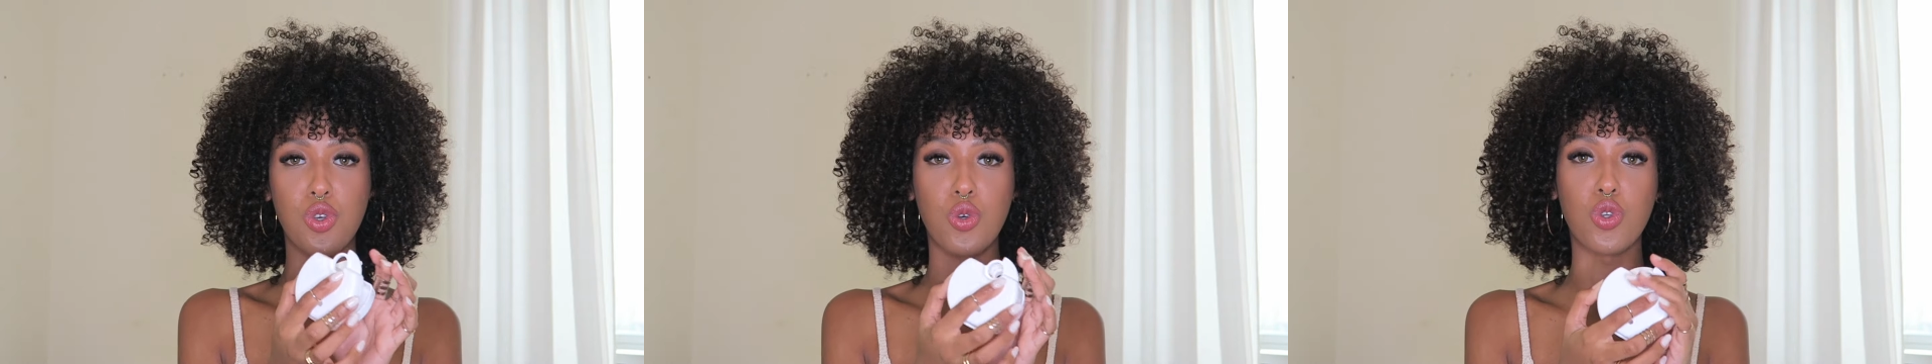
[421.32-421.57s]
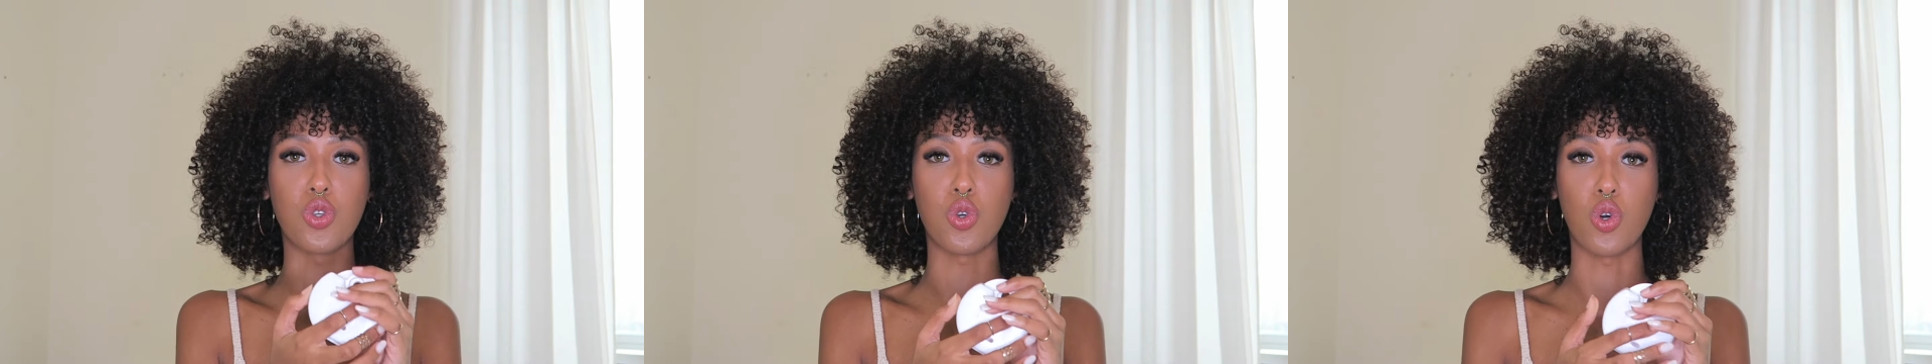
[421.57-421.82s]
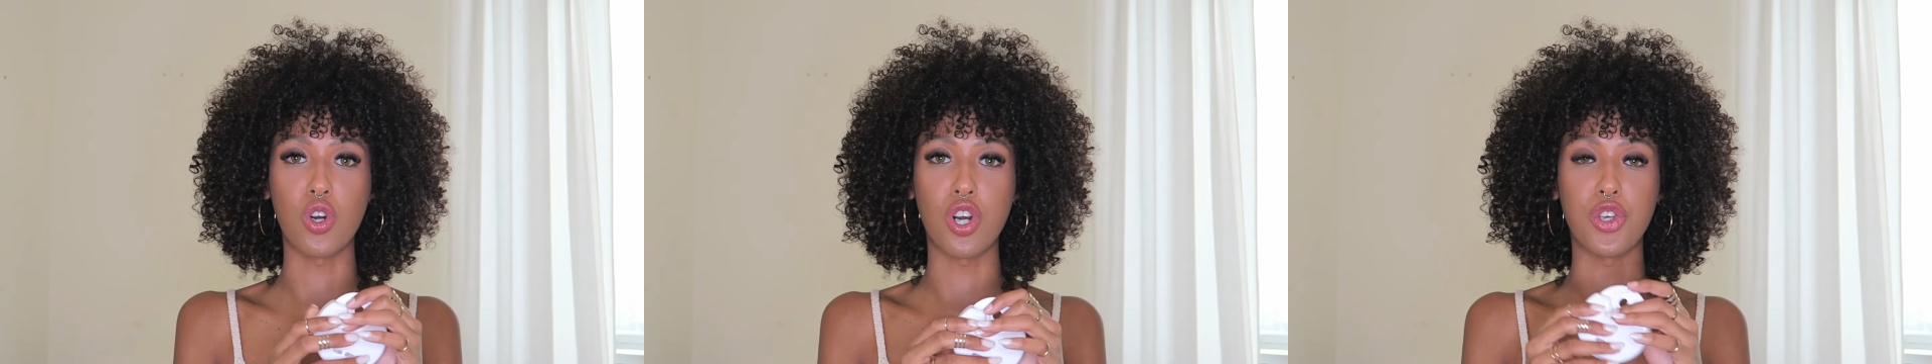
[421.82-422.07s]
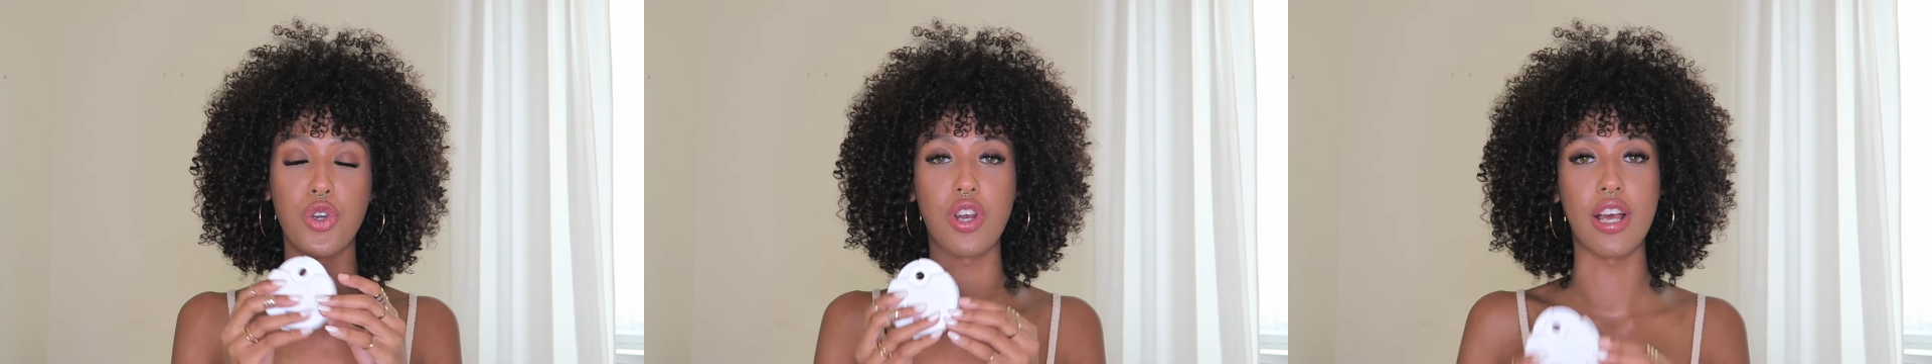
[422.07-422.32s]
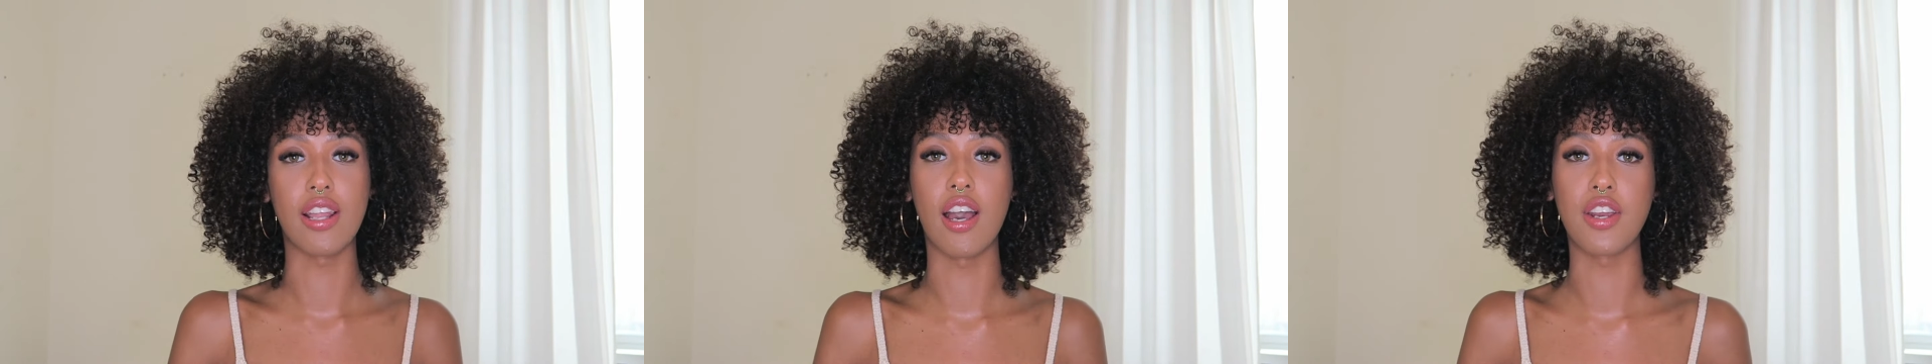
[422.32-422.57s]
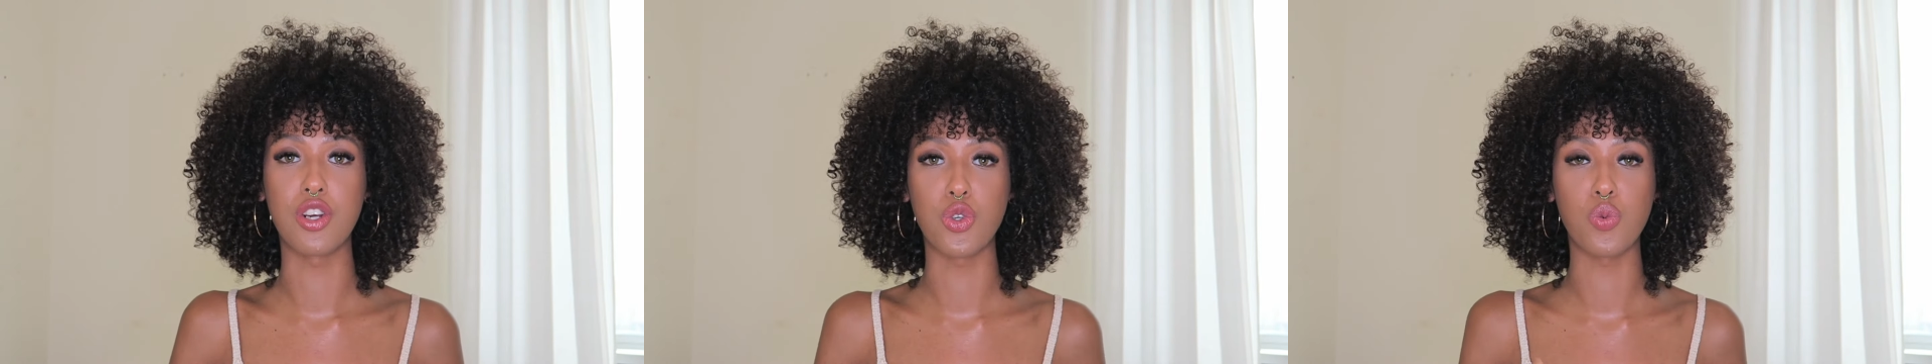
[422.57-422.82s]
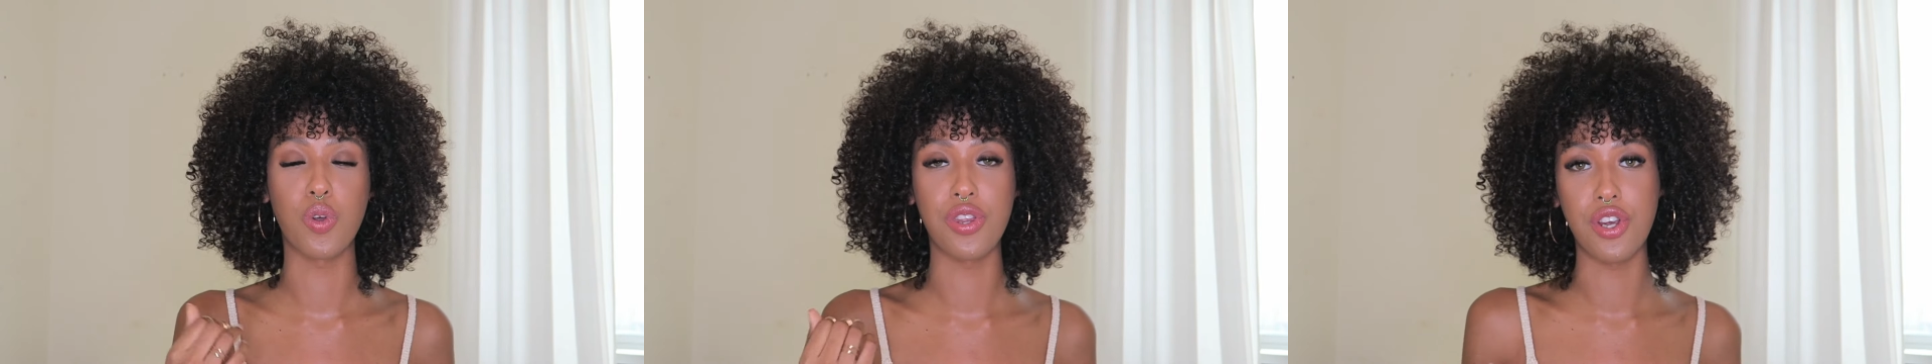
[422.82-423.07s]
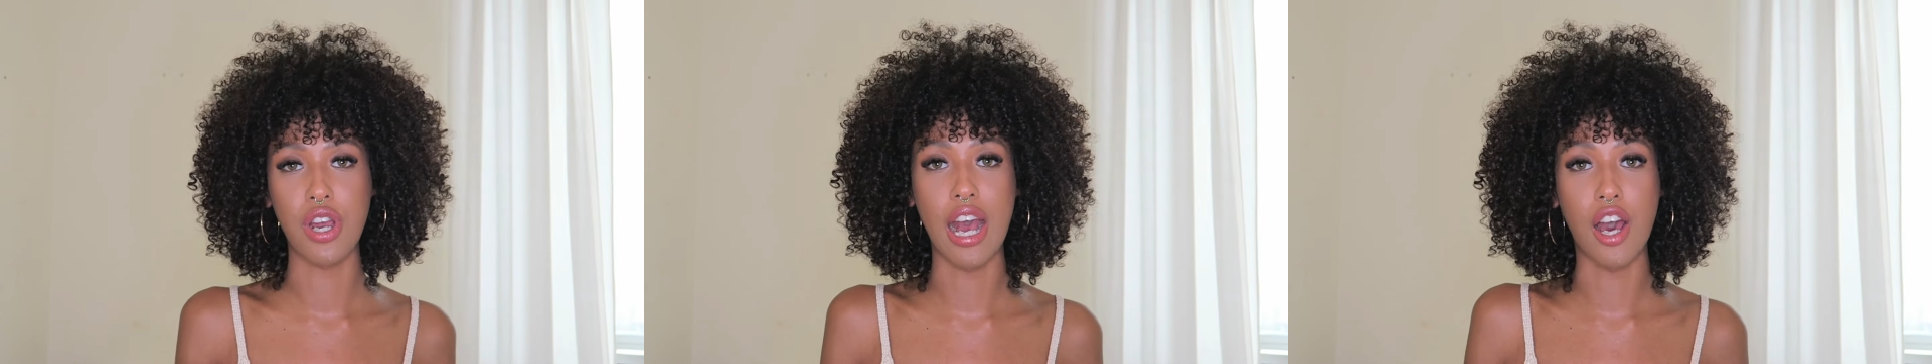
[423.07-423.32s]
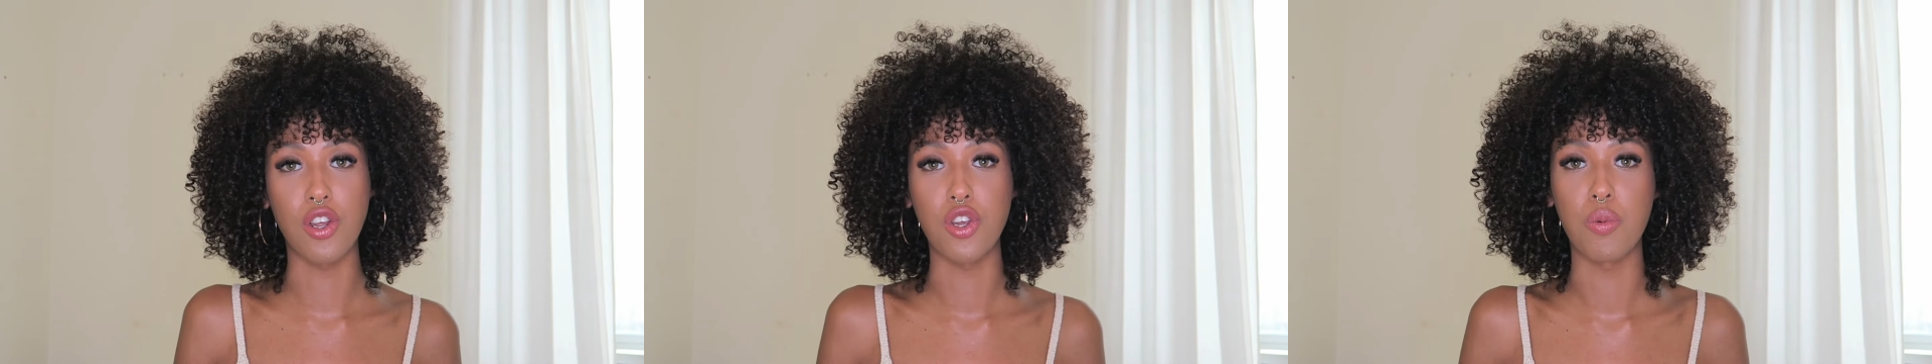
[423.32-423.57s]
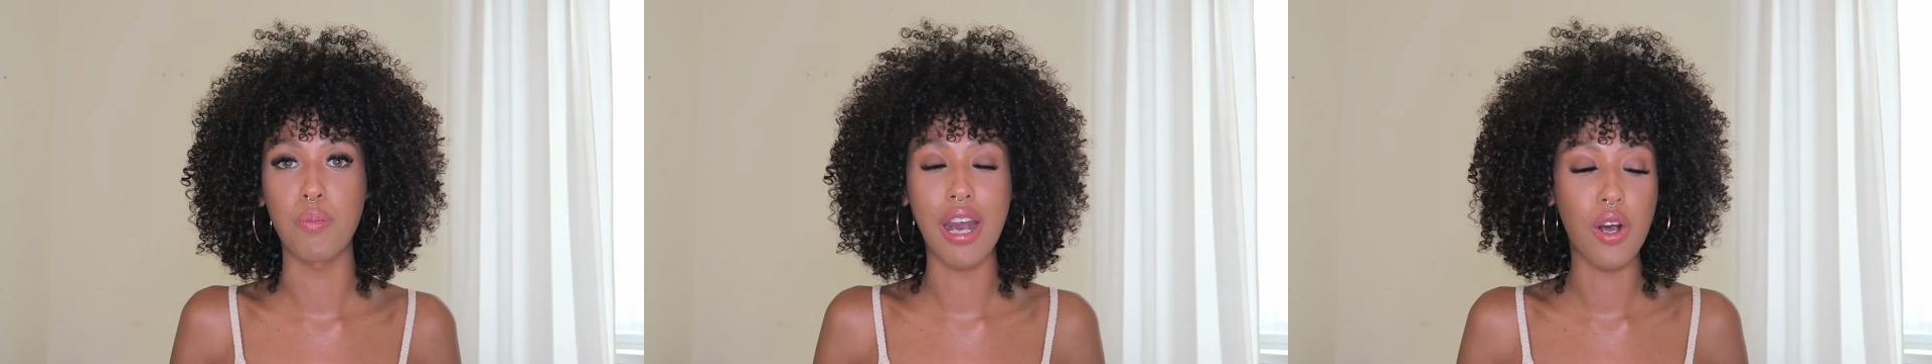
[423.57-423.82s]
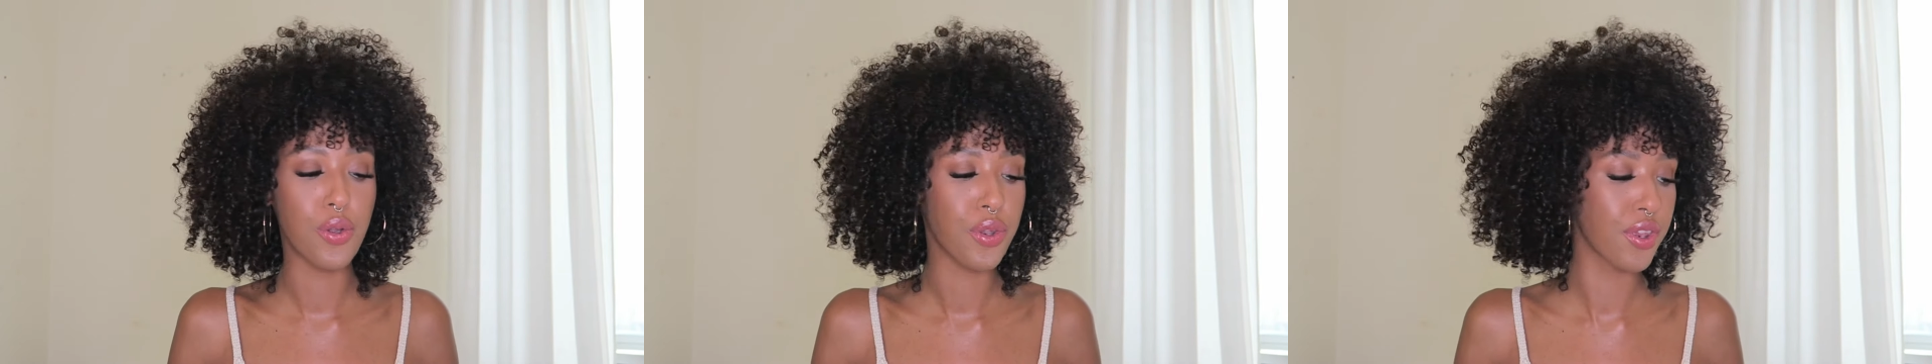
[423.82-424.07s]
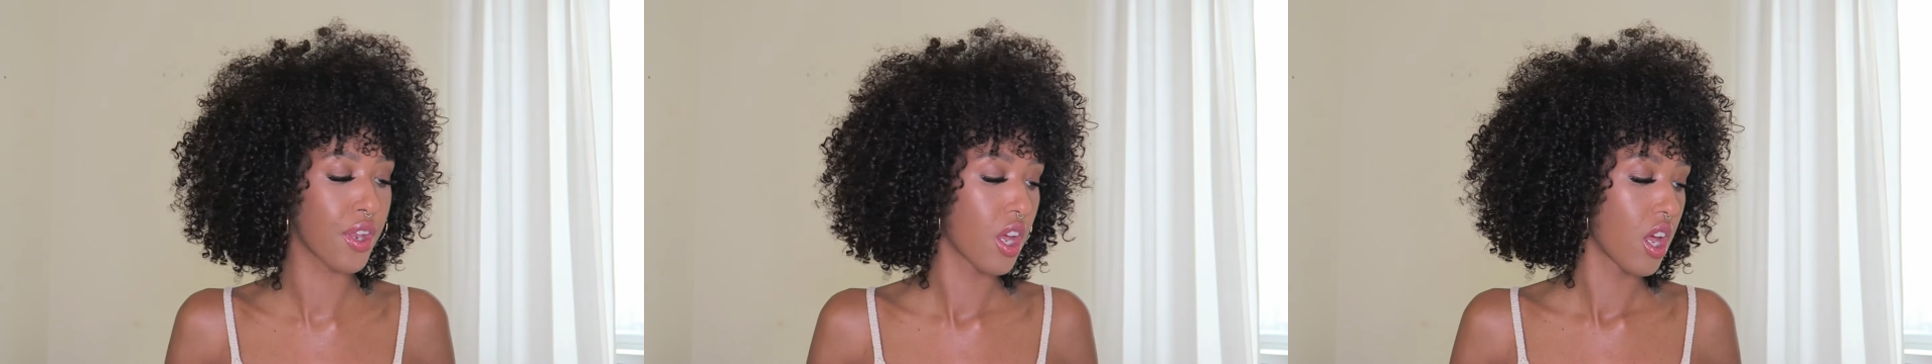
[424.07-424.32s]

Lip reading: to store your aligners when they're out of your mouth.